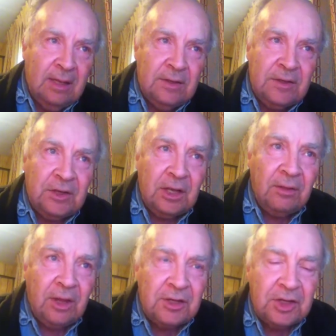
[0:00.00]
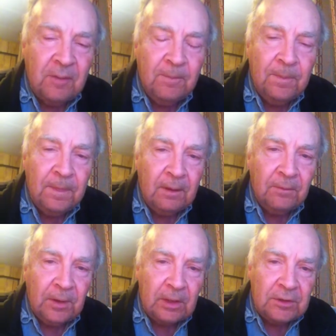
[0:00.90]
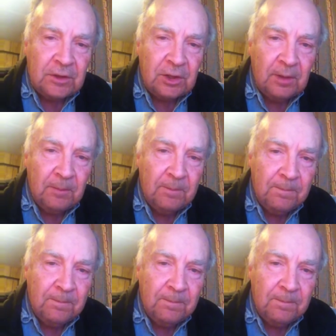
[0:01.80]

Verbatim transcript: said this, he fell asleep.